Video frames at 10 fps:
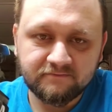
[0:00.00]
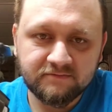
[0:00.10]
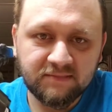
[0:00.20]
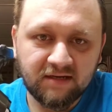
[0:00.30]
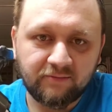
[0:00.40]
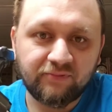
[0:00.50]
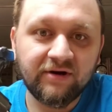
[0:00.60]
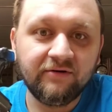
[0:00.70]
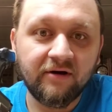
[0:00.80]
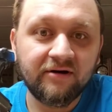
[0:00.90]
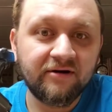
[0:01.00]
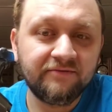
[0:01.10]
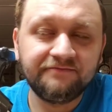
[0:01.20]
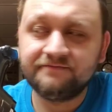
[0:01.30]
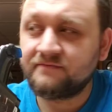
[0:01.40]
like a pre-runner,
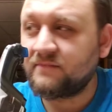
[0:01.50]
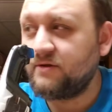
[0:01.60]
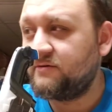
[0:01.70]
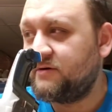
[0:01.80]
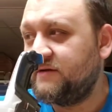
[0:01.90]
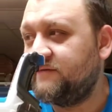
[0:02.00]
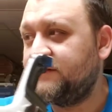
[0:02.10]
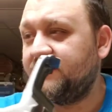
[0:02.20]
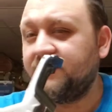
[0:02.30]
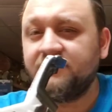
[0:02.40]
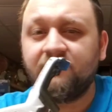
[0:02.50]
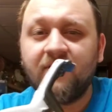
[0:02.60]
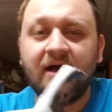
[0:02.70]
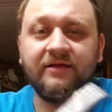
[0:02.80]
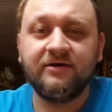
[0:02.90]
or even like the
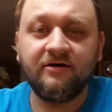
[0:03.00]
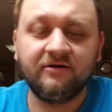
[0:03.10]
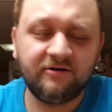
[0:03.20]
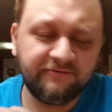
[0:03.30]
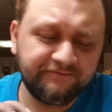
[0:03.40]
rally car.